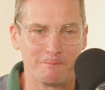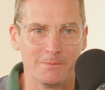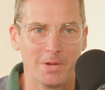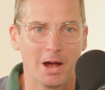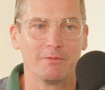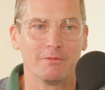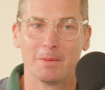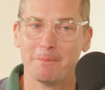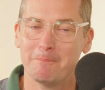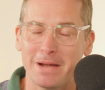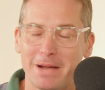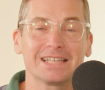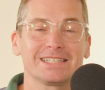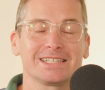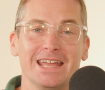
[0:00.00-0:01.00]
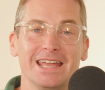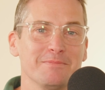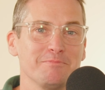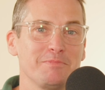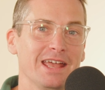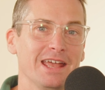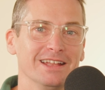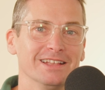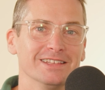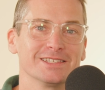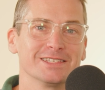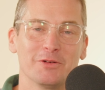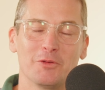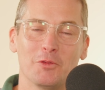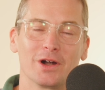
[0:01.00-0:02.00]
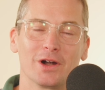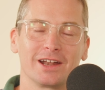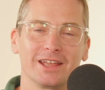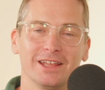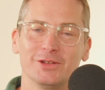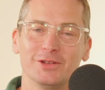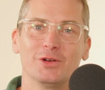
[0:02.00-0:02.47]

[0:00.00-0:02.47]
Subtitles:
of the best campaigns that work in